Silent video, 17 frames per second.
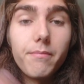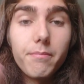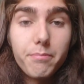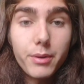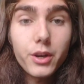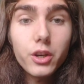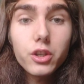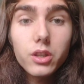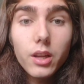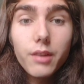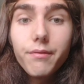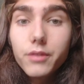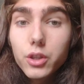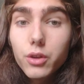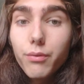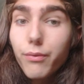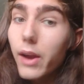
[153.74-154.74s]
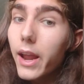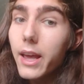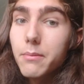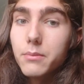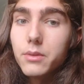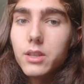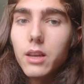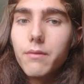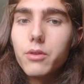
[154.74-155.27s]
burst into
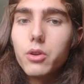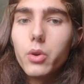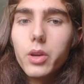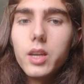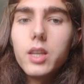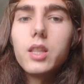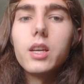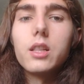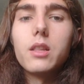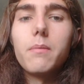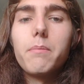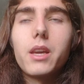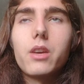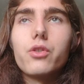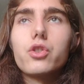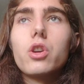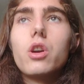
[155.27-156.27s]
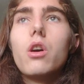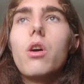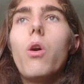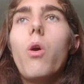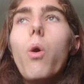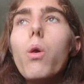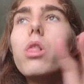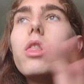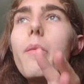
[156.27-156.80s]
flames if you heat it, because
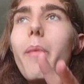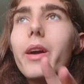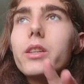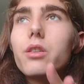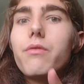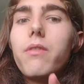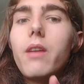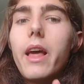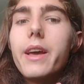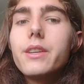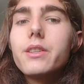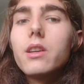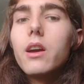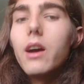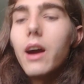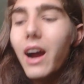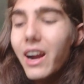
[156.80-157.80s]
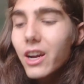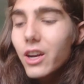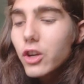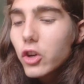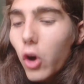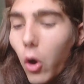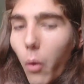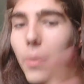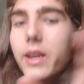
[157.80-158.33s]
all the butterflies are
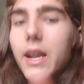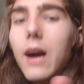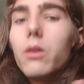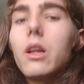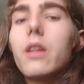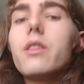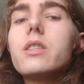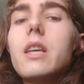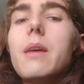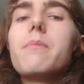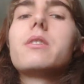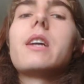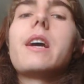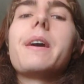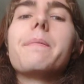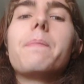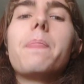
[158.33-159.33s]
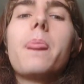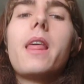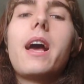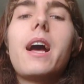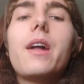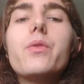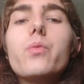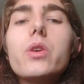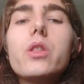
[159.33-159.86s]
going out at the same time,
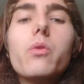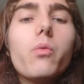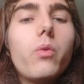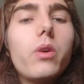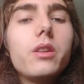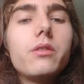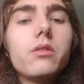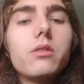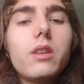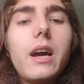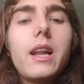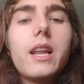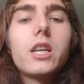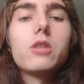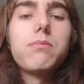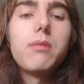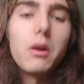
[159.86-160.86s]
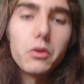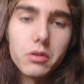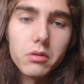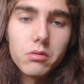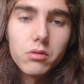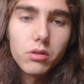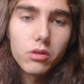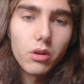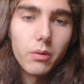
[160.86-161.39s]
and we don't want an
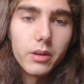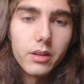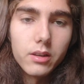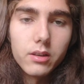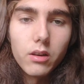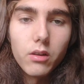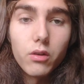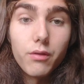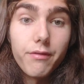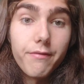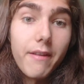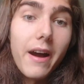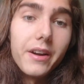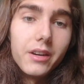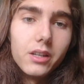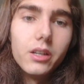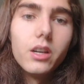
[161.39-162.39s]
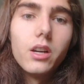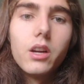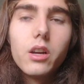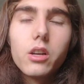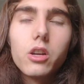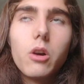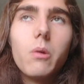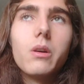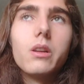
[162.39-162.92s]
explosion going or fire
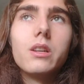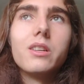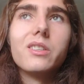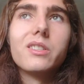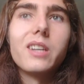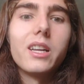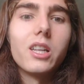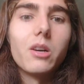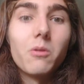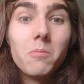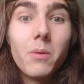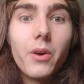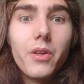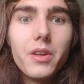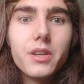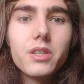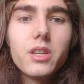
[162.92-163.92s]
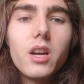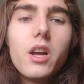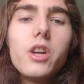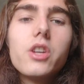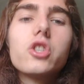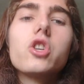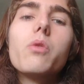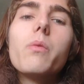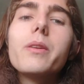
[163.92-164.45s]
going inside our bodies.
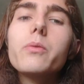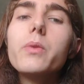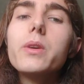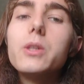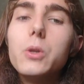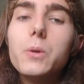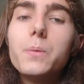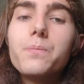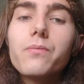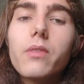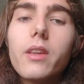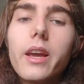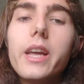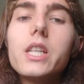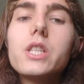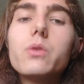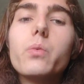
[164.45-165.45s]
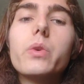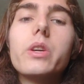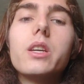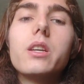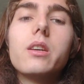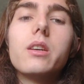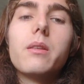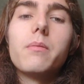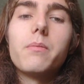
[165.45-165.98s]
So what we do is
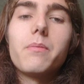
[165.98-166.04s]
we